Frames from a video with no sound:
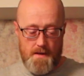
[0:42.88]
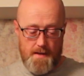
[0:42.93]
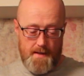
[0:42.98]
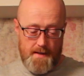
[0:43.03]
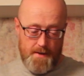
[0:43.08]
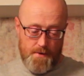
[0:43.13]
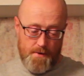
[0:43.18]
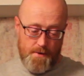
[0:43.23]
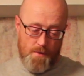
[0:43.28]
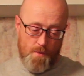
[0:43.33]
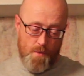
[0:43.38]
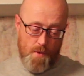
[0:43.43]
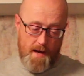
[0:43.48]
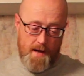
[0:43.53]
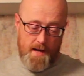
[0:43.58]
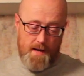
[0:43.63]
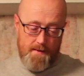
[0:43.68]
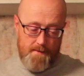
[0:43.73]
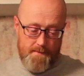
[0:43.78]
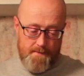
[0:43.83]
I don't know
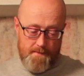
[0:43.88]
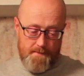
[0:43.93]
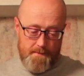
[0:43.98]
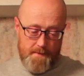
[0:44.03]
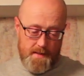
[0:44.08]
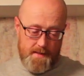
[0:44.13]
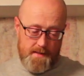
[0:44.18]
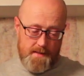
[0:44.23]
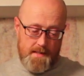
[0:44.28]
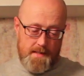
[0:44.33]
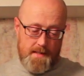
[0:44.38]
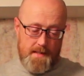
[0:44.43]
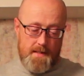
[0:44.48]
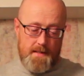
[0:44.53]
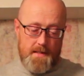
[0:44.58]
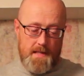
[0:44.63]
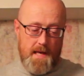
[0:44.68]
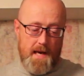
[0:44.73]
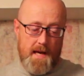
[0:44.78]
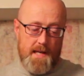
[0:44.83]
why, but
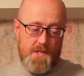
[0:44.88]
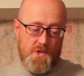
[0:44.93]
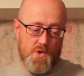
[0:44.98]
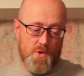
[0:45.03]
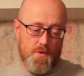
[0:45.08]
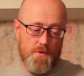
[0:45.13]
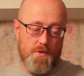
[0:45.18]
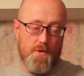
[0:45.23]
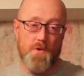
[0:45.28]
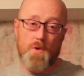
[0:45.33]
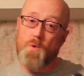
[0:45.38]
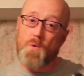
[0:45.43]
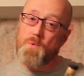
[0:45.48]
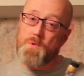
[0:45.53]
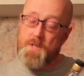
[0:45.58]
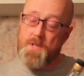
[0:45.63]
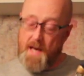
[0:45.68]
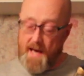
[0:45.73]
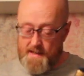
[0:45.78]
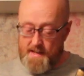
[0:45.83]
Diageo, you
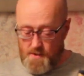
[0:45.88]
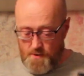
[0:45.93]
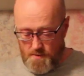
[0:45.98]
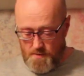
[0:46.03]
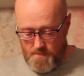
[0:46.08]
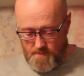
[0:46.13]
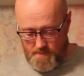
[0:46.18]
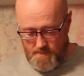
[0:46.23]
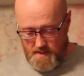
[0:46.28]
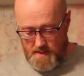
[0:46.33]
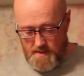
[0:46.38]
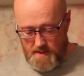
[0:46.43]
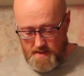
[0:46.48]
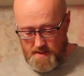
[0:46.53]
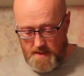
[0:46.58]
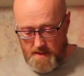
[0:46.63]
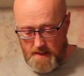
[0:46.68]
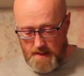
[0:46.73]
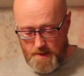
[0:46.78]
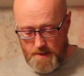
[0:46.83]
know Diageo, they
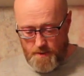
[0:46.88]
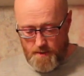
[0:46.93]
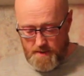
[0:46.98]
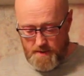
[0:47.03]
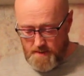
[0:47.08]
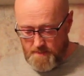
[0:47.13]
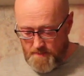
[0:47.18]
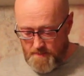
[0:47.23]
still do it.